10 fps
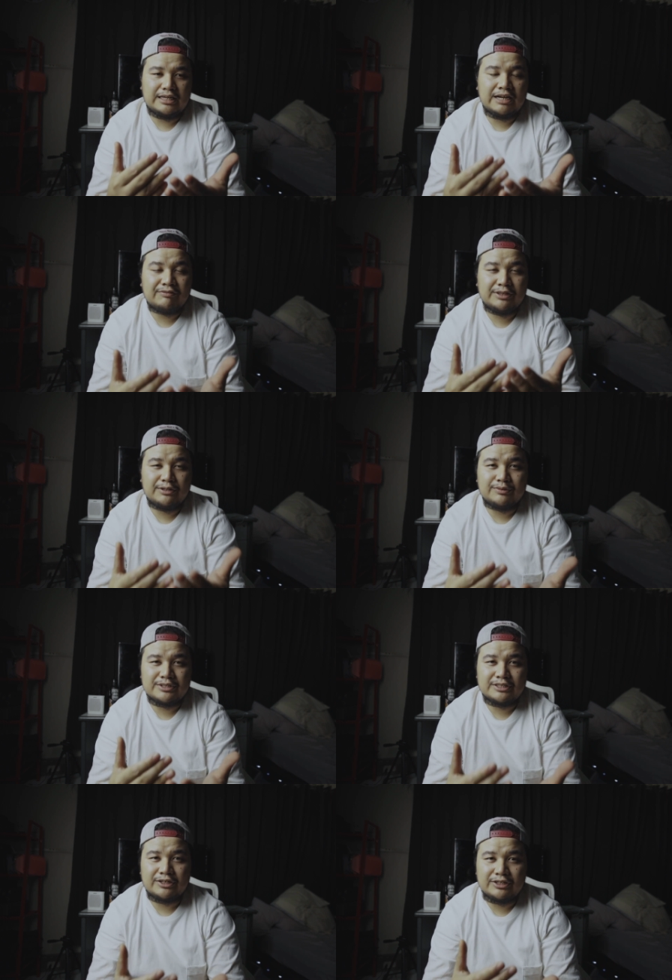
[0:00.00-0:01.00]
everything
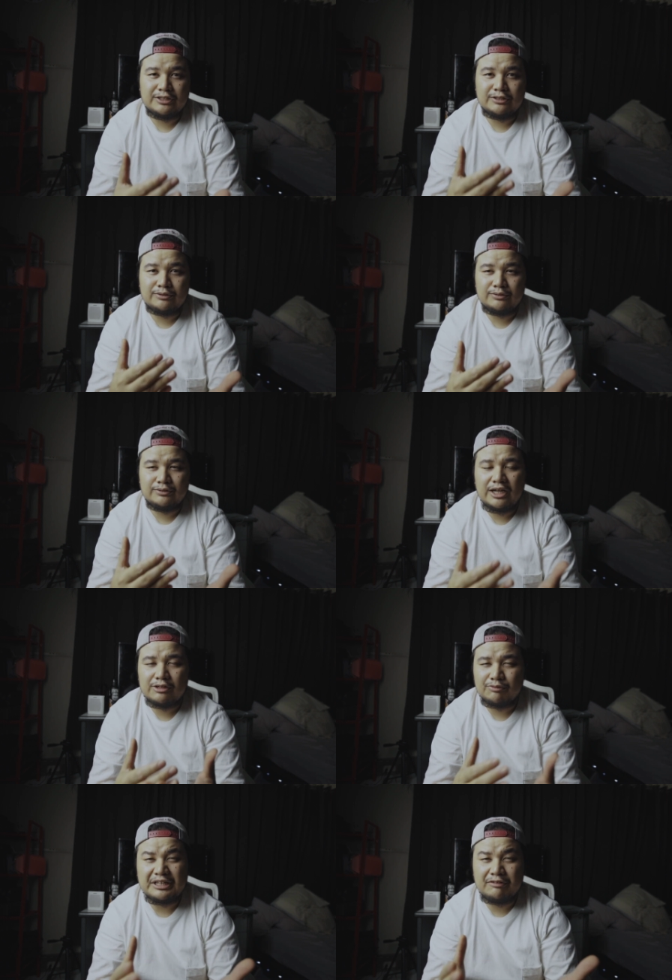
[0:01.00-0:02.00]
was starting to
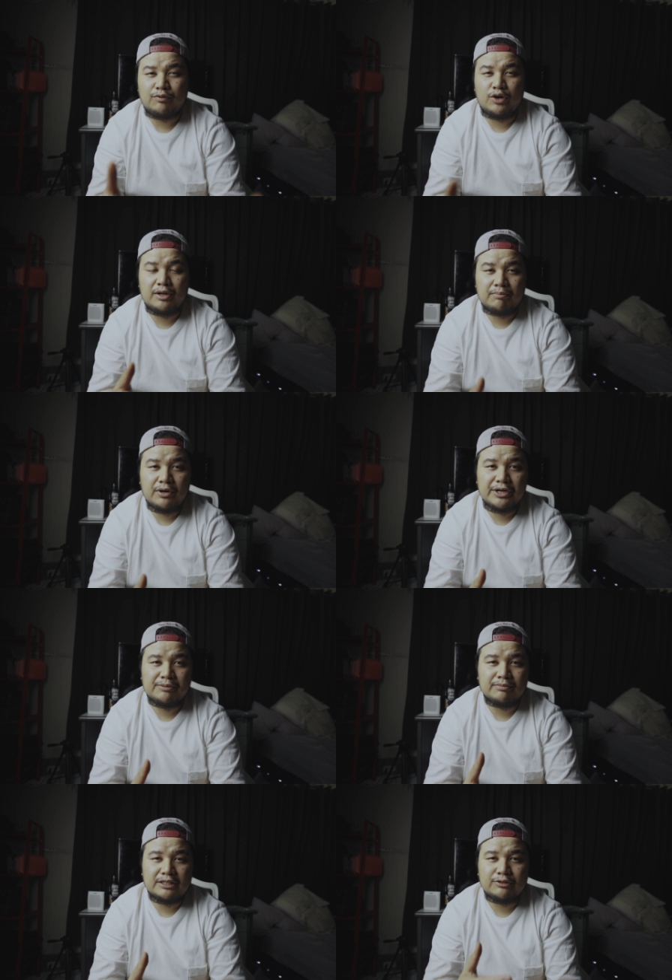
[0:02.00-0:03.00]
not really fall
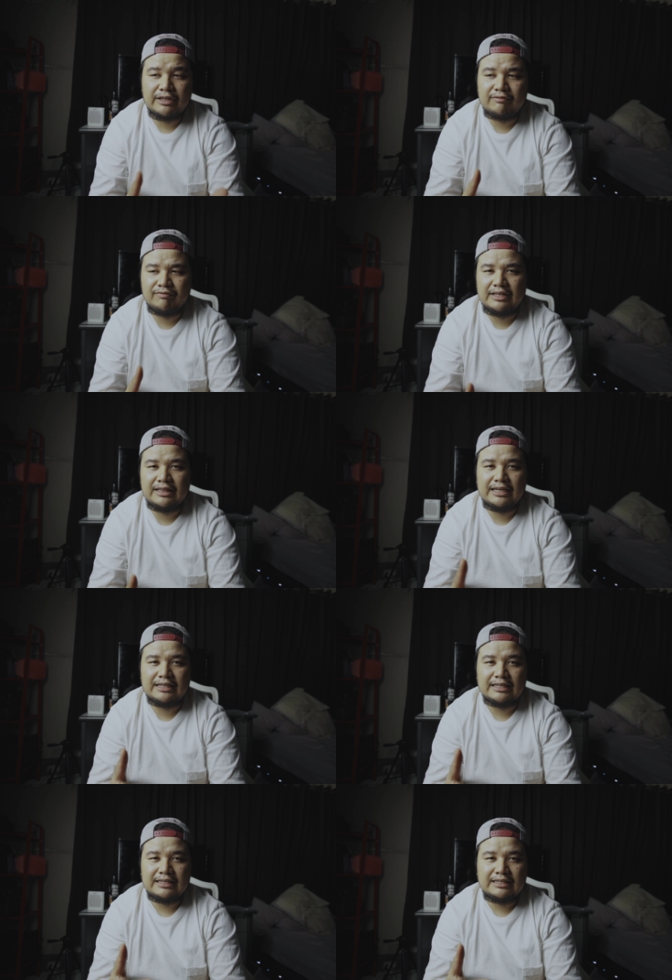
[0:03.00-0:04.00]
apart, but you can feel like
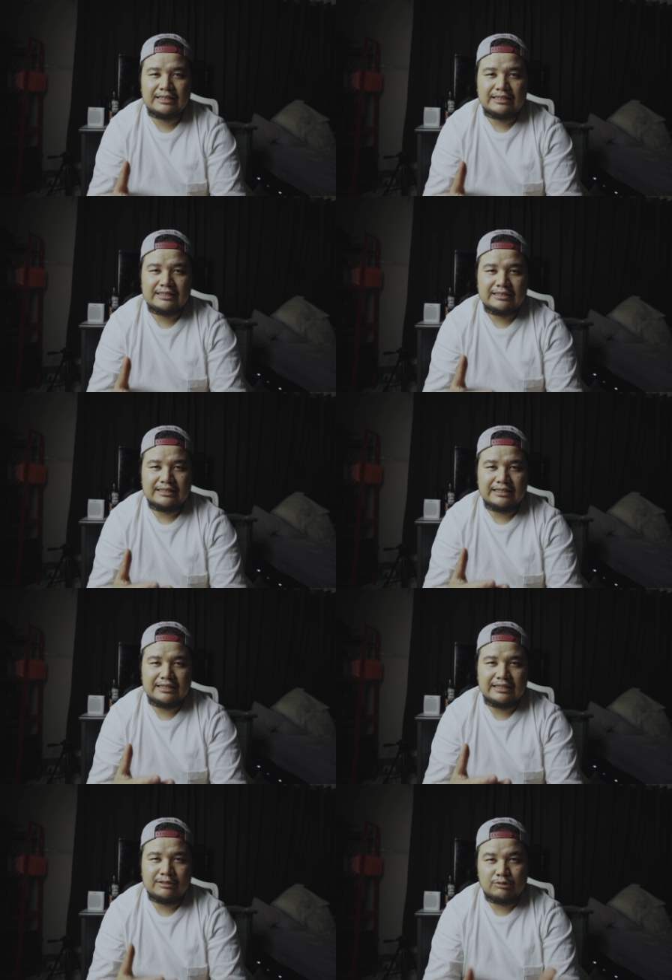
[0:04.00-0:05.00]

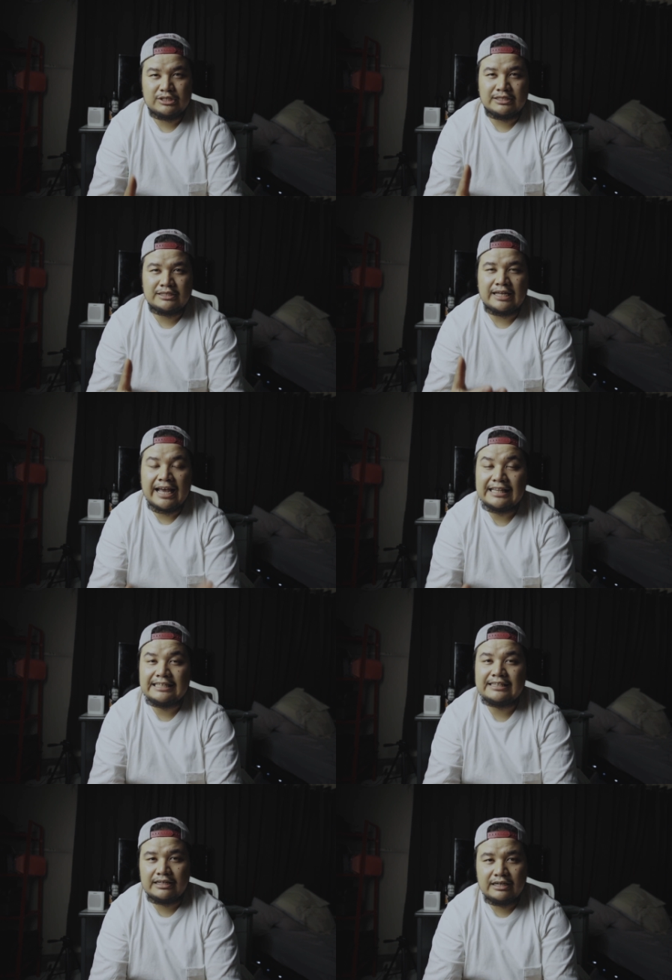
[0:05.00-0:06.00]
it was
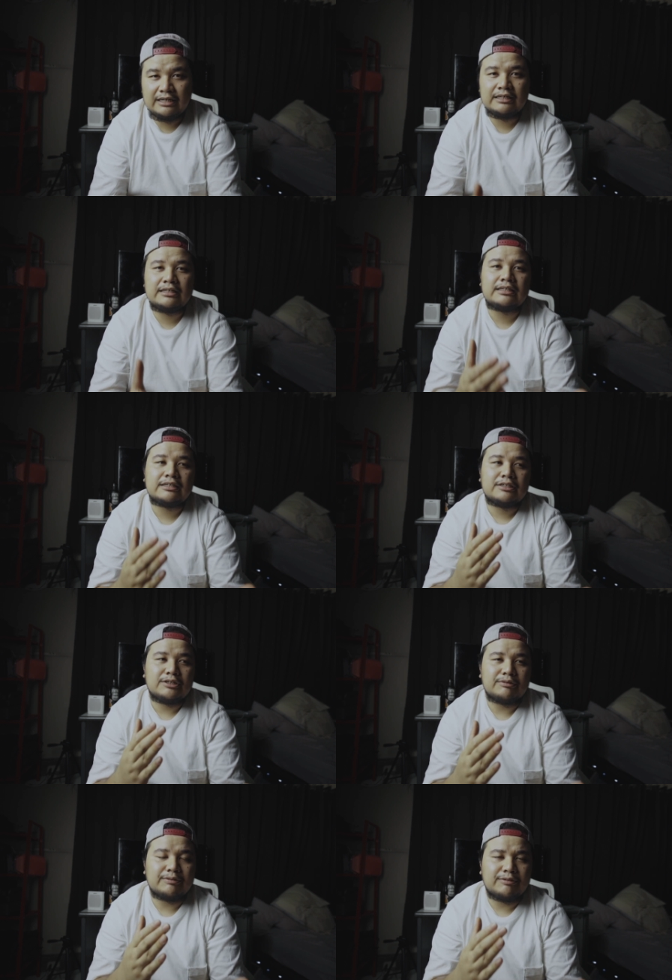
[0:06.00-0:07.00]
heading there
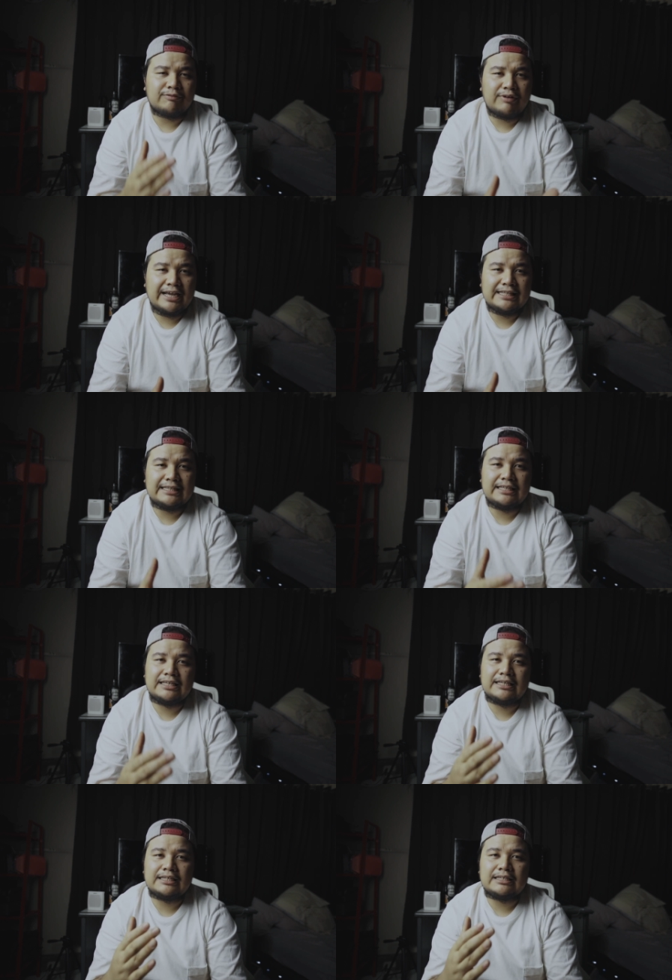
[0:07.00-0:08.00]
we were
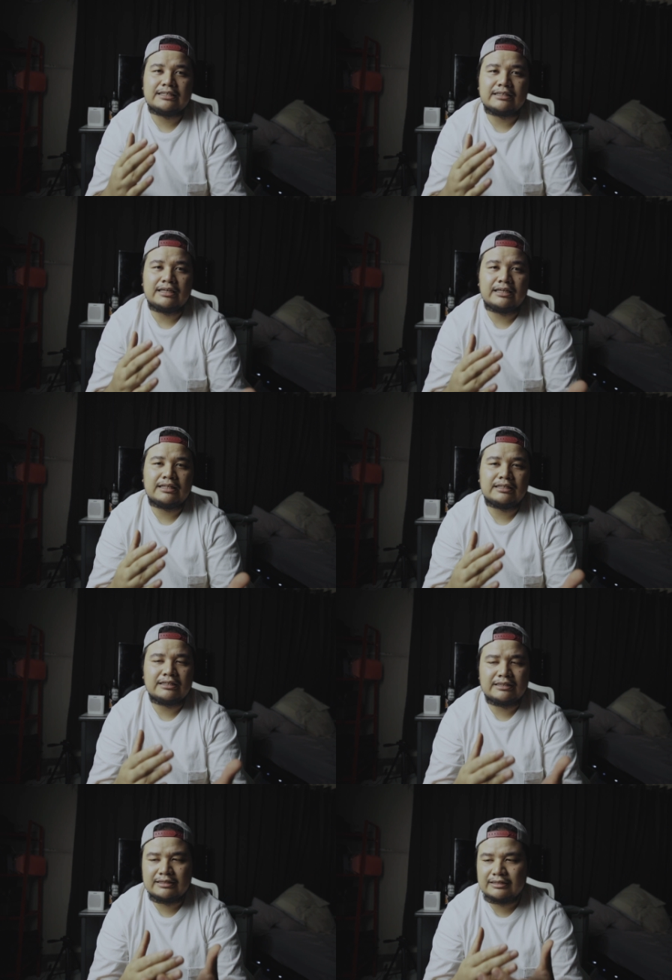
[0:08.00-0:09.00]
fighting and
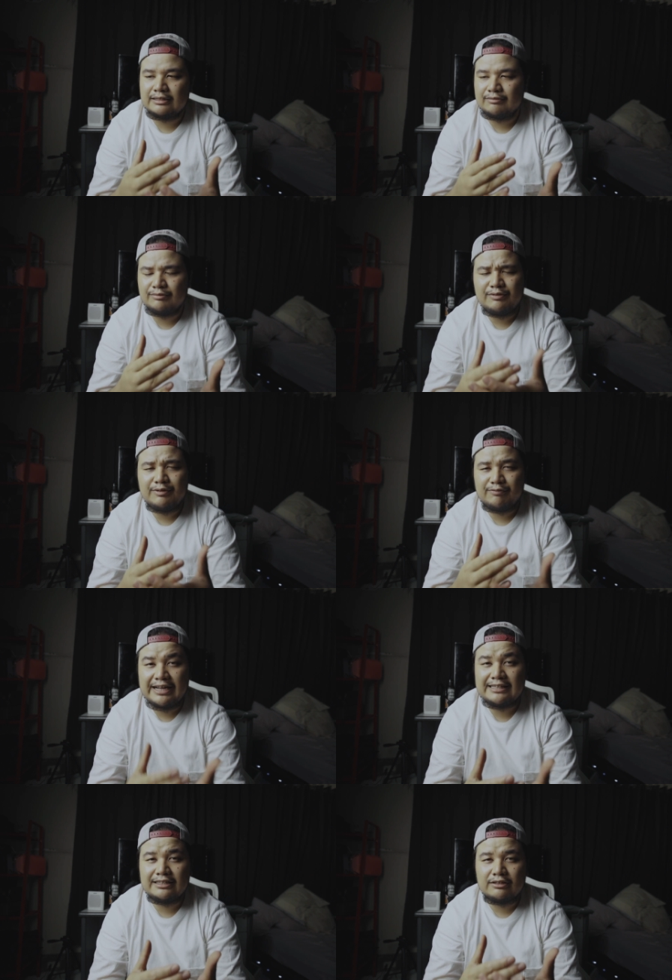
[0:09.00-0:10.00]
it we were
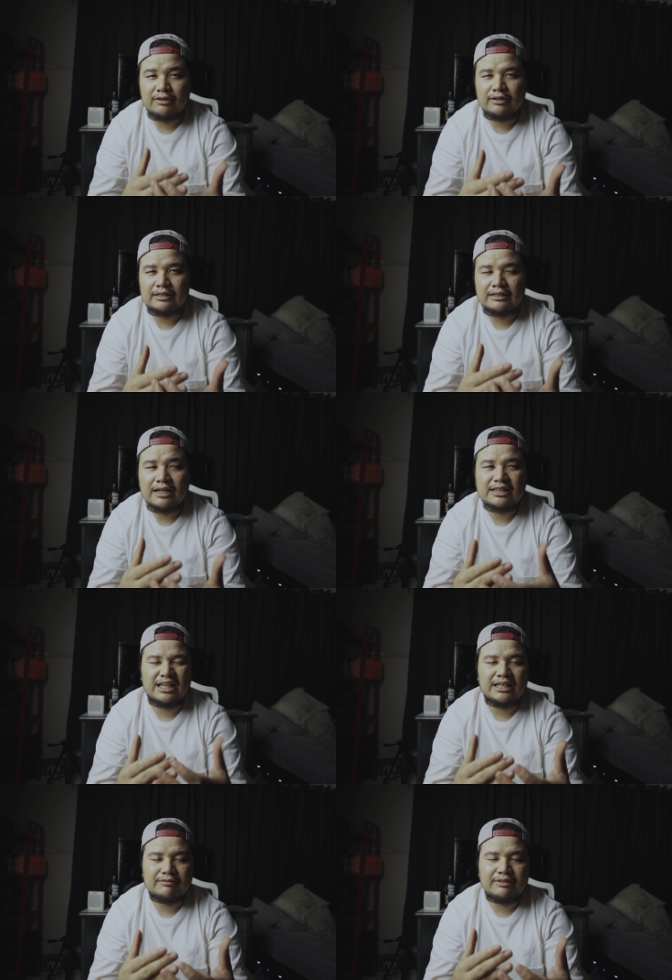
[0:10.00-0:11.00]
fighting not
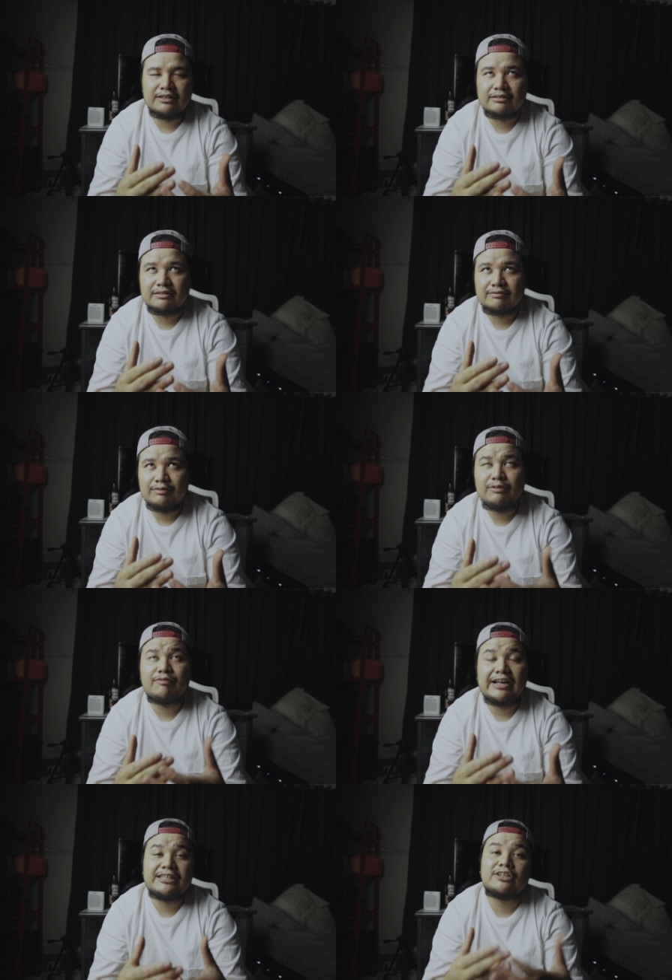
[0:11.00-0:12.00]
a, we were
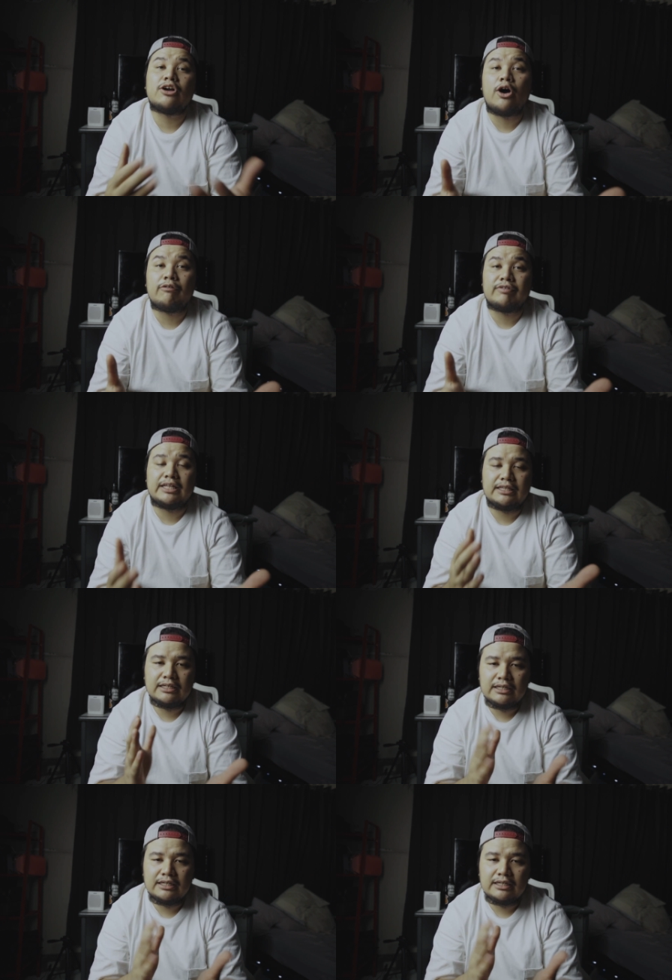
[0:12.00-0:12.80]
fighting often